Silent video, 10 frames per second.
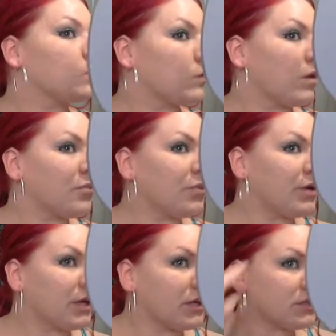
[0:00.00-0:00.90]
I'm
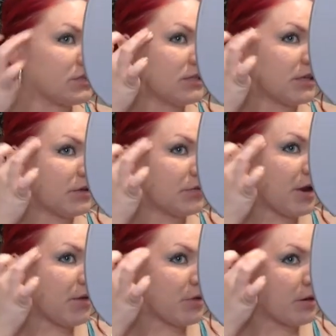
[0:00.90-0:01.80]
pretty concealed where
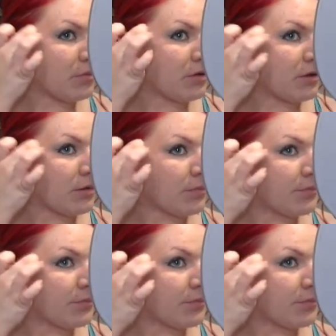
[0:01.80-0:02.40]
I want to be.